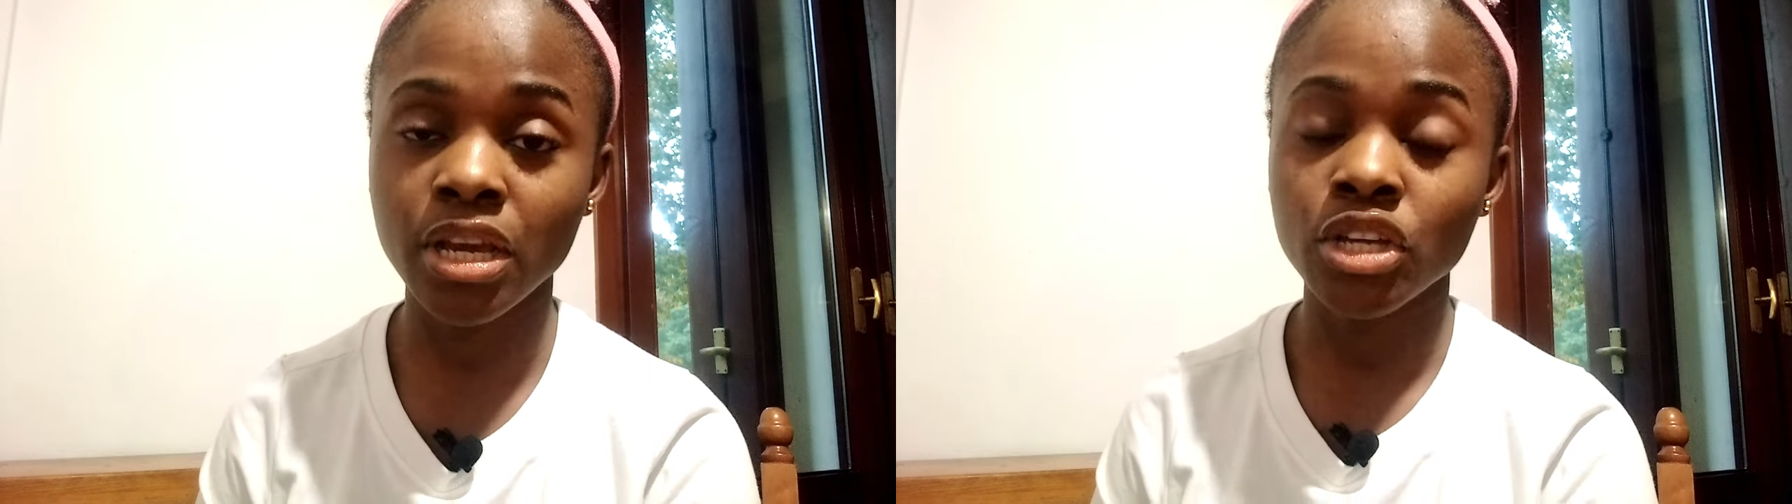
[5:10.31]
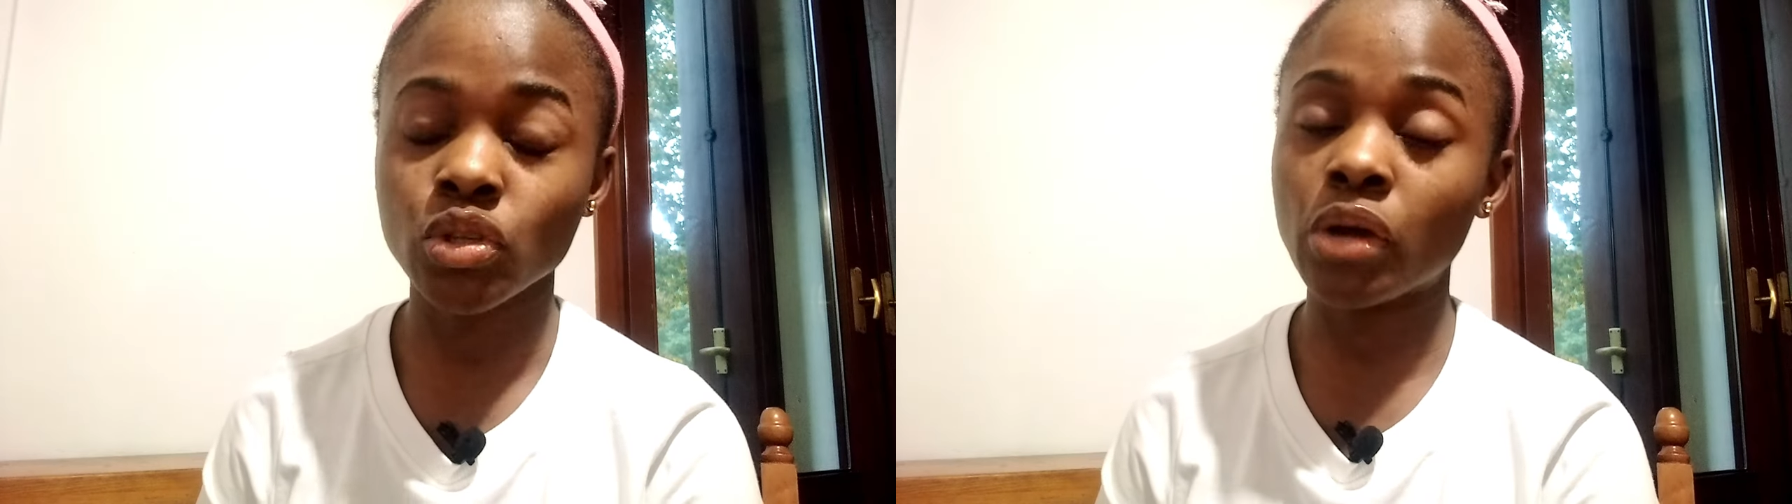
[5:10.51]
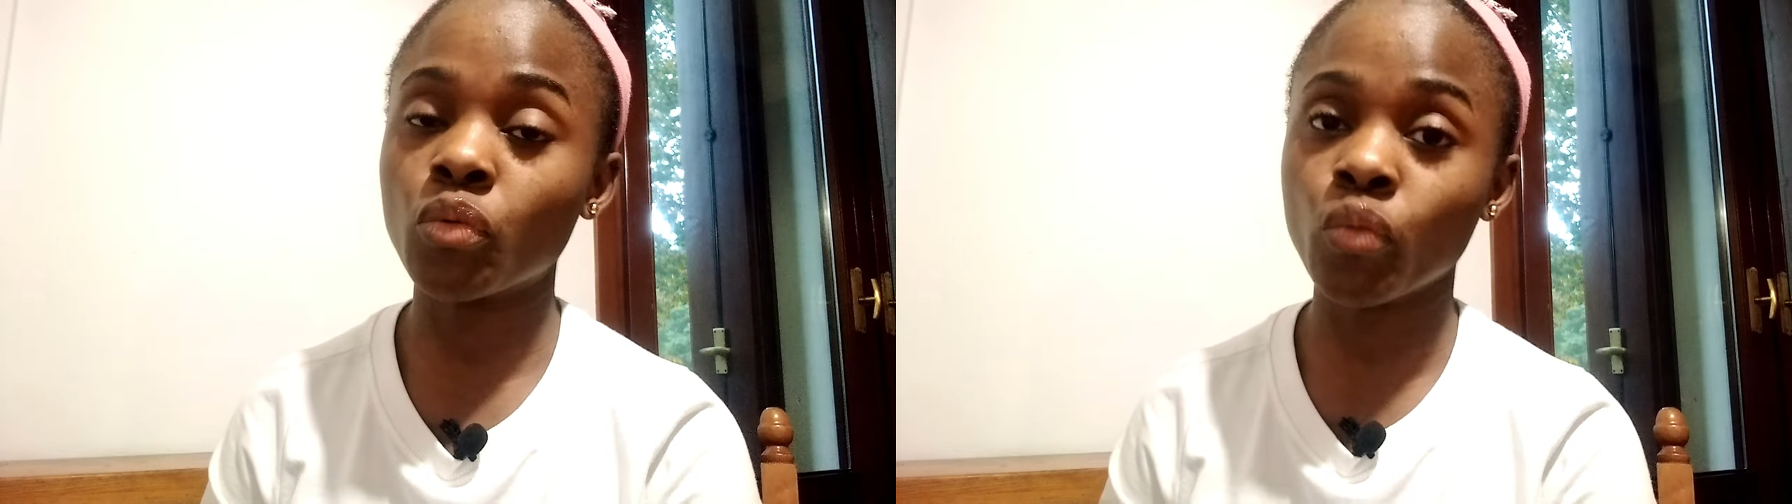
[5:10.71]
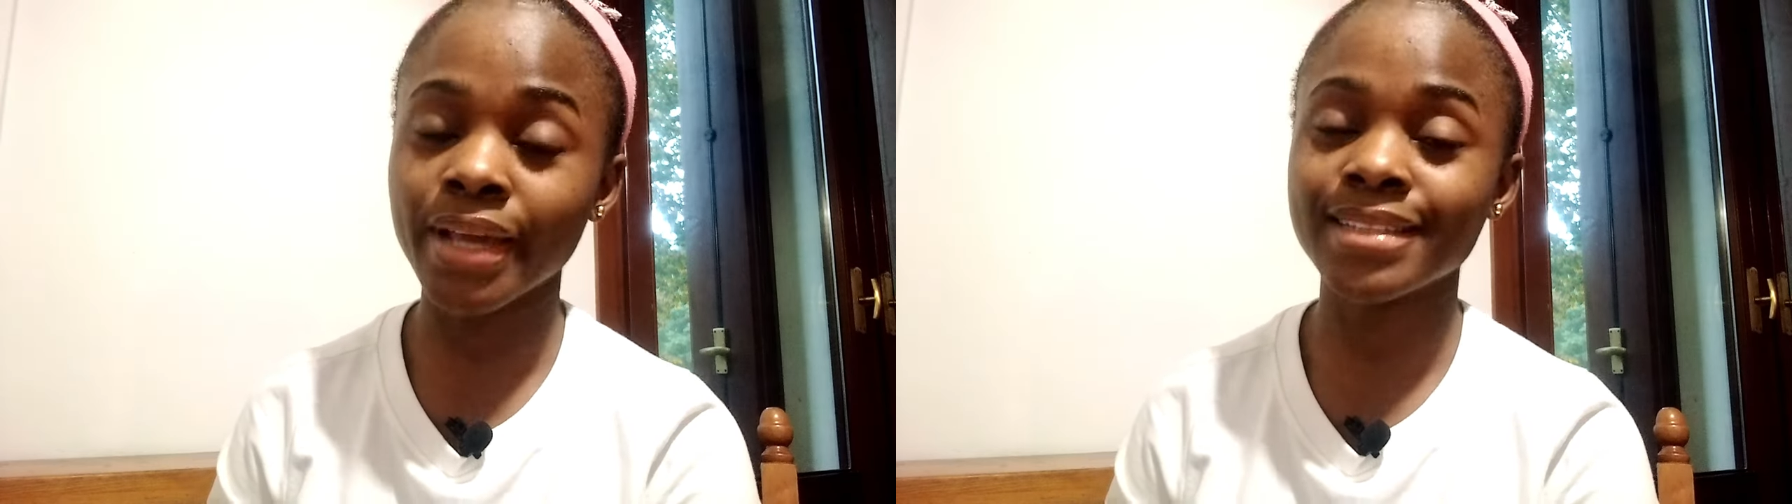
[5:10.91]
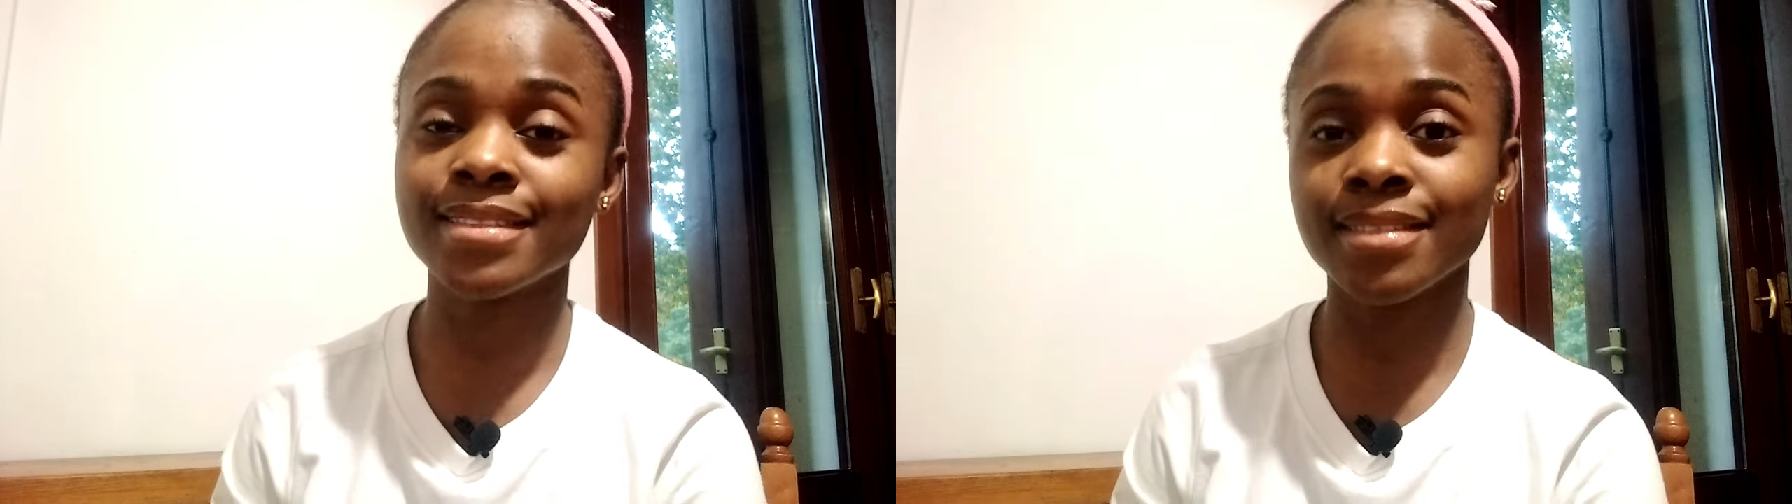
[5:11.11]
So I'll
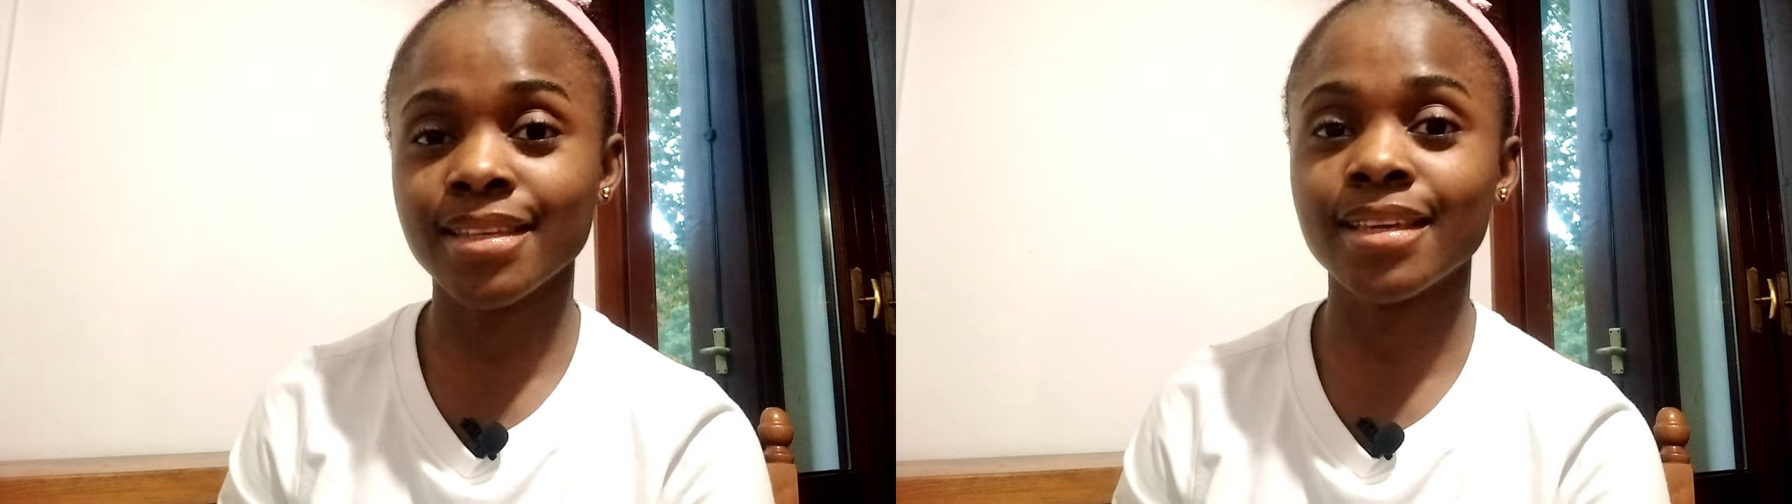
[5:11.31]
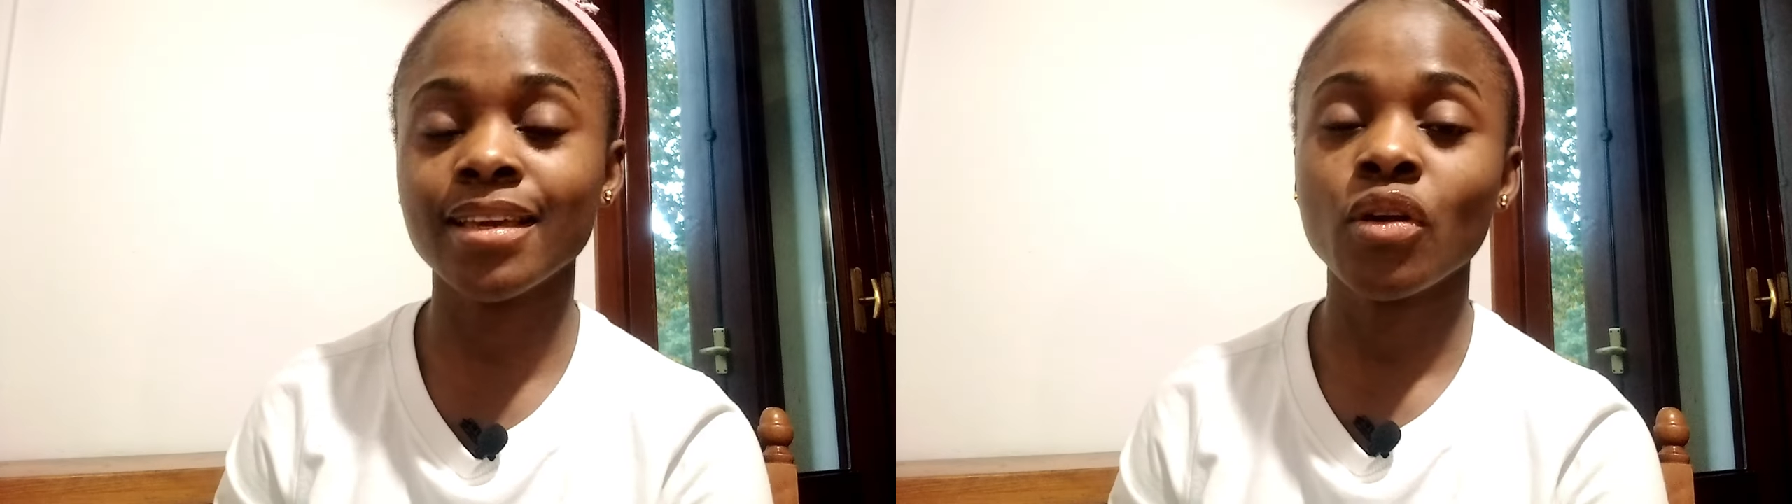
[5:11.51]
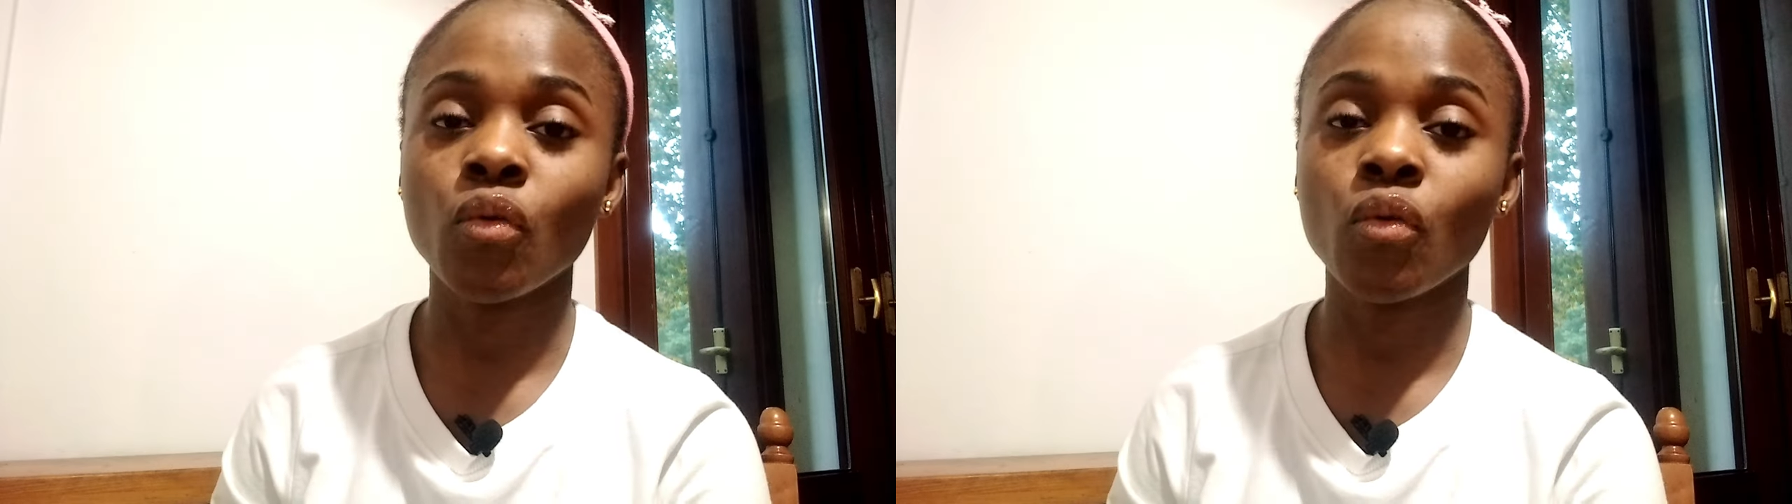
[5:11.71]
wait to see